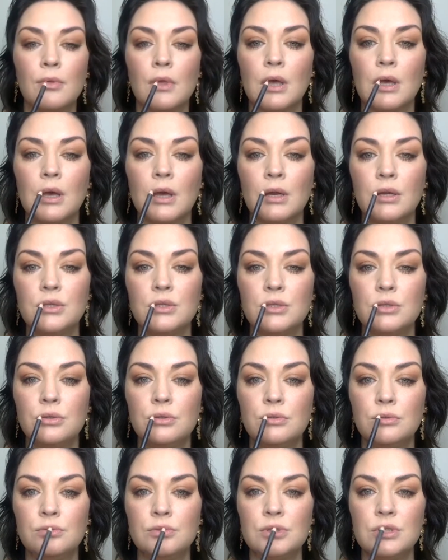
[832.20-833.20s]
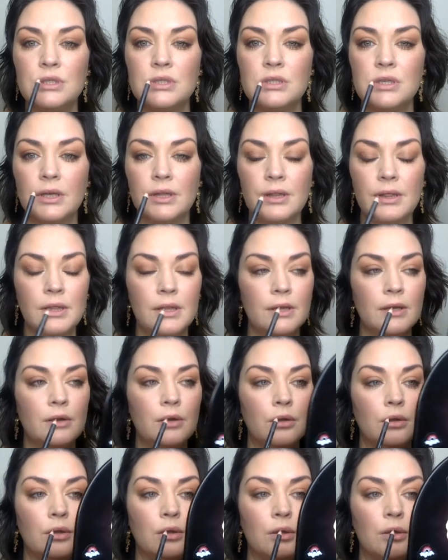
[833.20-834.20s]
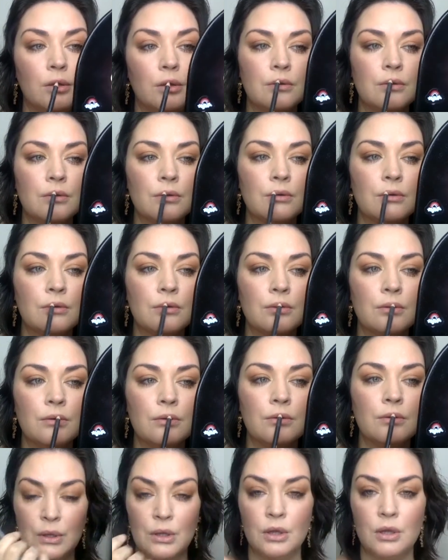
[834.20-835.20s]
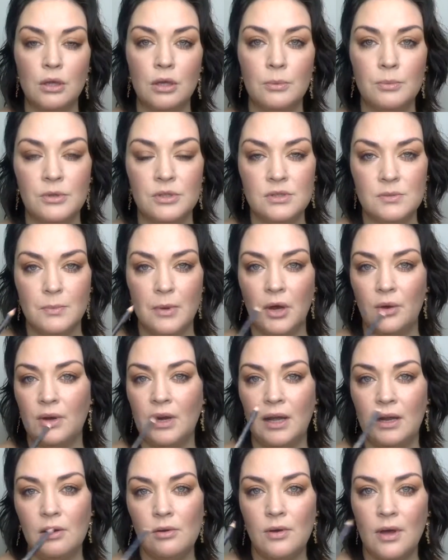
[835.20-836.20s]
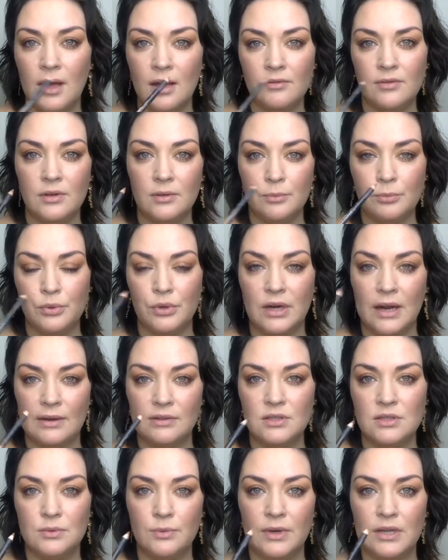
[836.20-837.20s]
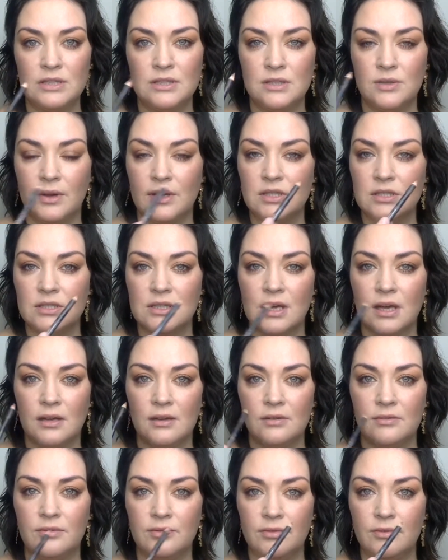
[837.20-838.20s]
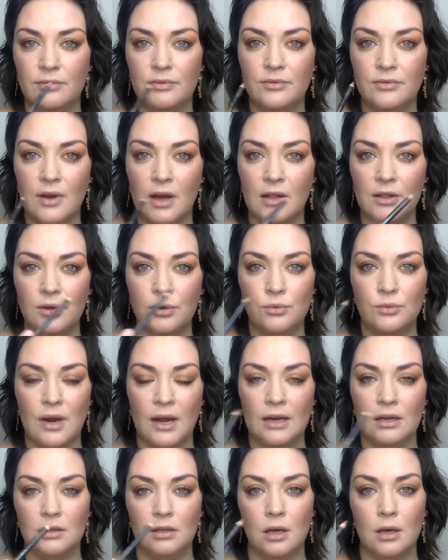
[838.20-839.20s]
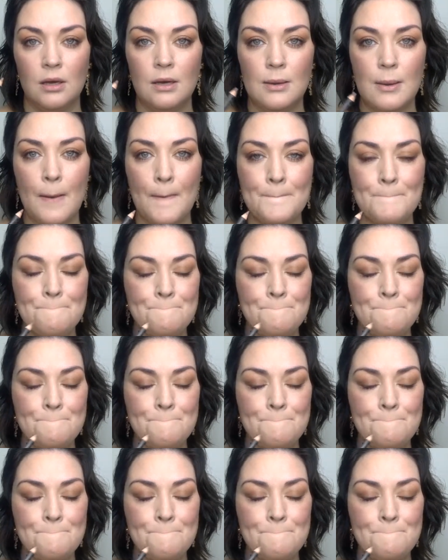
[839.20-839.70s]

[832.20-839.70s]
I kind of do just a little through the Cupid's bow, and I don't have a pronounced one, so I just kind of follow right along.